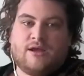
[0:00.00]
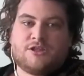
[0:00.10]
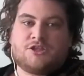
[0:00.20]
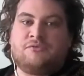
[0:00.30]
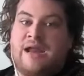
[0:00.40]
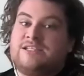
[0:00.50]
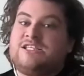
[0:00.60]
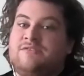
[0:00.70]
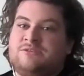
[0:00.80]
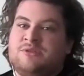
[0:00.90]
The reality
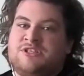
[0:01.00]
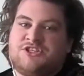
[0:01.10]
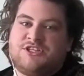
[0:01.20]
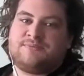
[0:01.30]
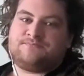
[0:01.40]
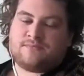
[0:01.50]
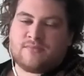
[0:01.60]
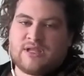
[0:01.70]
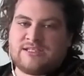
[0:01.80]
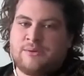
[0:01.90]
of his position,
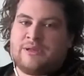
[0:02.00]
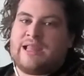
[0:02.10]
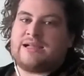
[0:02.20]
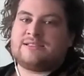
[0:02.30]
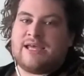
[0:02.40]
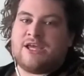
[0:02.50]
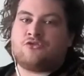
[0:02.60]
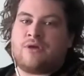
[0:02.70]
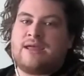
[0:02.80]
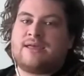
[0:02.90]
as he would later take
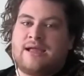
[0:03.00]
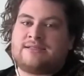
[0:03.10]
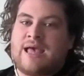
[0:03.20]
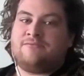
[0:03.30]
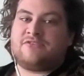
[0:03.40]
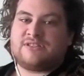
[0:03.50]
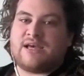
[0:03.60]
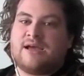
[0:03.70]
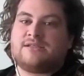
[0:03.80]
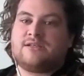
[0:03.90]
great care to
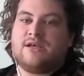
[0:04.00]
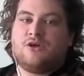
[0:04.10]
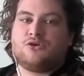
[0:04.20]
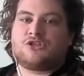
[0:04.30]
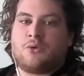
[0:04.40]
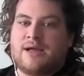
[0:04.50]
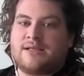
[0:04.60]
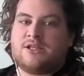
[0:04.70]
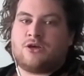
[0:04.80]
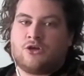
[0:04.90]
emphasize, is quite to
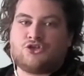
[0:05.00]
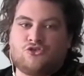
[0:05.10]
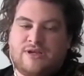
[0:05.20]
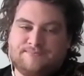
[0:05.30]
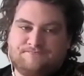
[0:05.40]
the contrary.